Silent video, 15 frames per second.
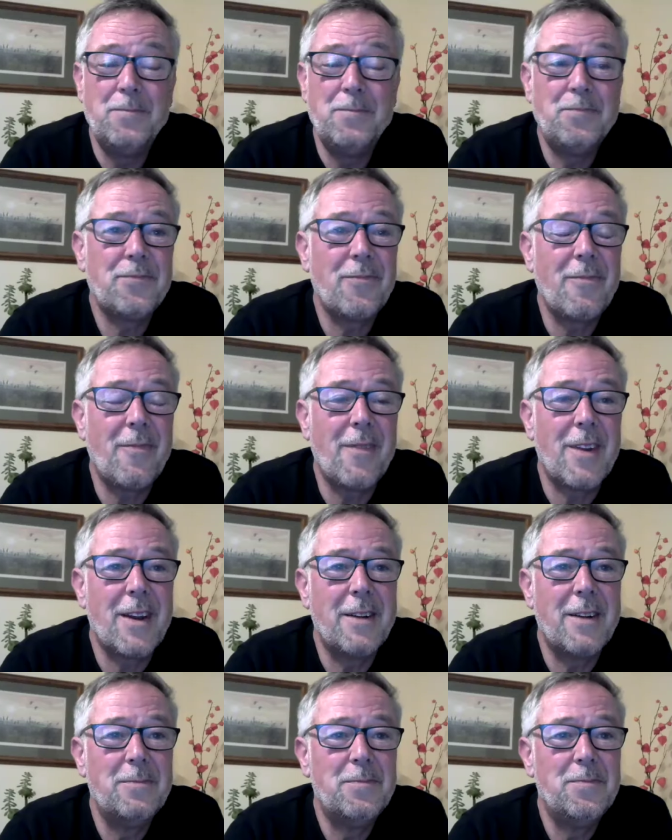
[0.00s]
But it doesn't
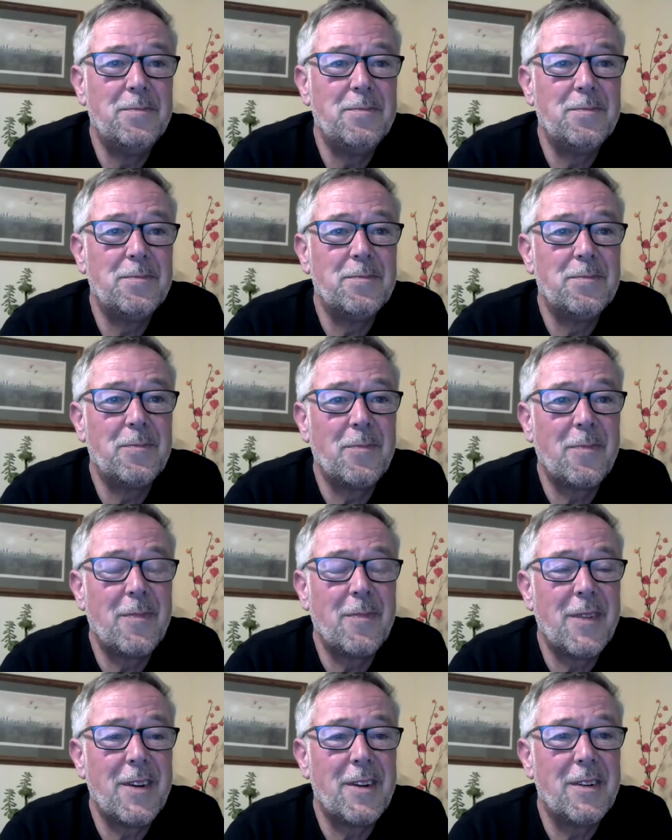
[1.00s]
feel like the love
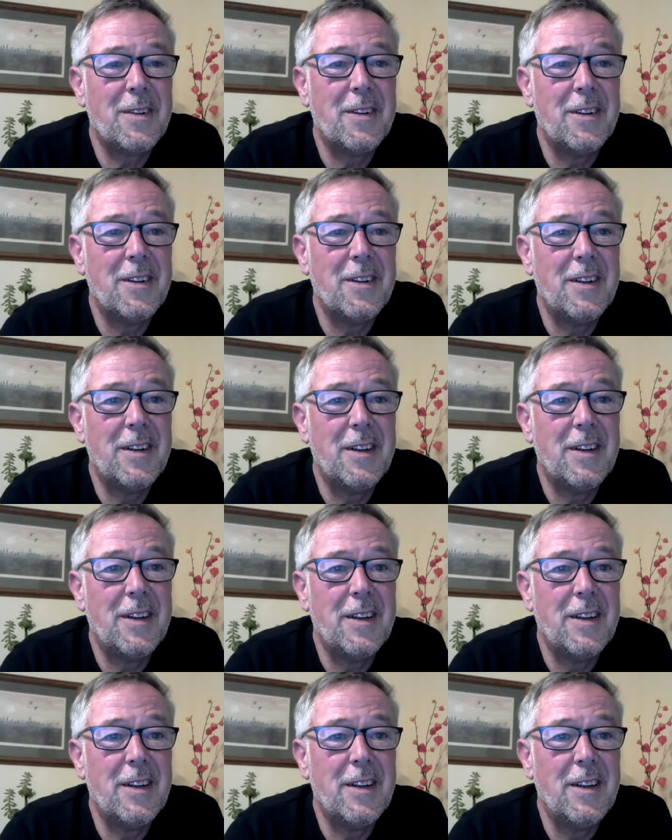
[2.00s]
that I
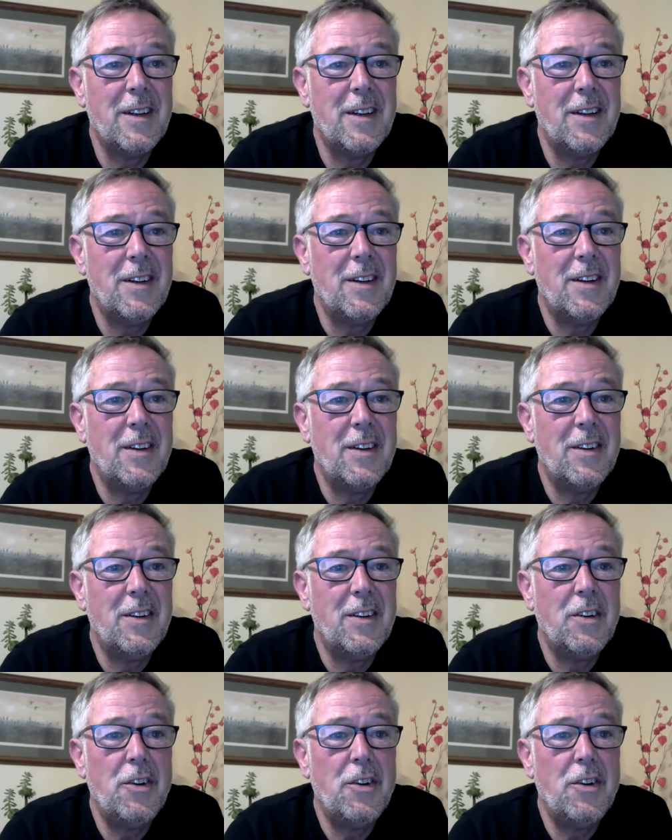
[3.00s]
would have for someone else.